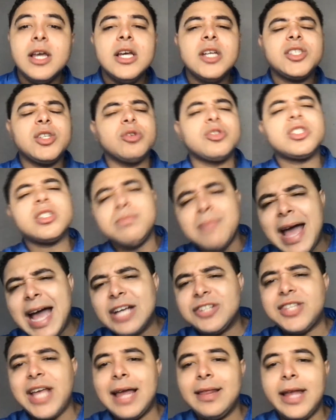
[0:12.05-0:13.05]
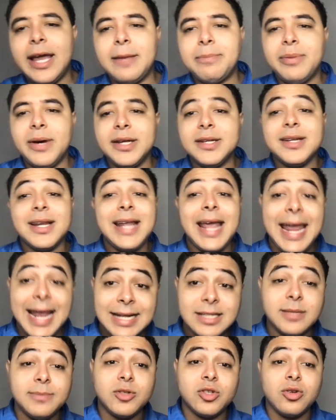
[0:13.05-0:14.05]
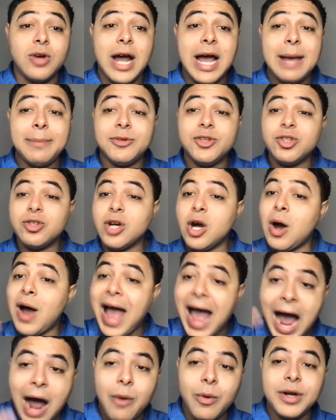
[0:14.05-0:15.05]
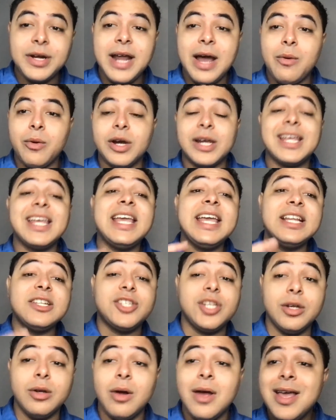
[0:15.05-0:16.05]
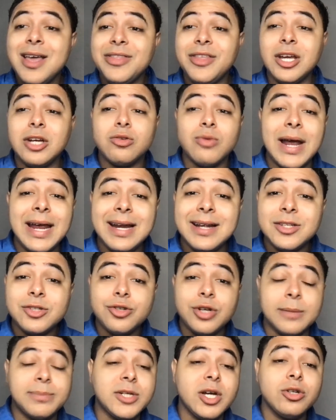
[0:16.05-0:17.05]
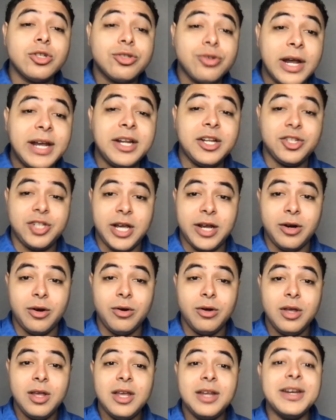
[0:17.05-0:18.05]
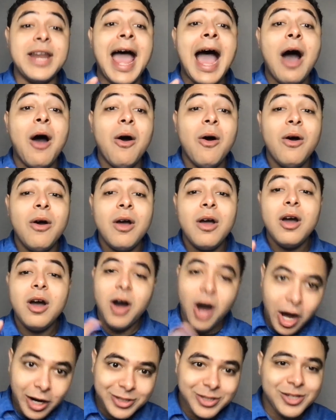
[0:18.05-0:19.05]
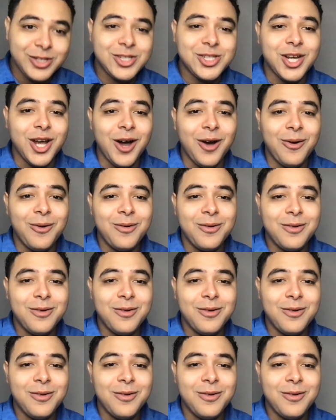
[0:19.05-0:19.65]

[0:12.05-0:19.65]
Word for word: So smash that like button and subscribe to grow our network into the greatest crypto trading channel. Now, onto the show.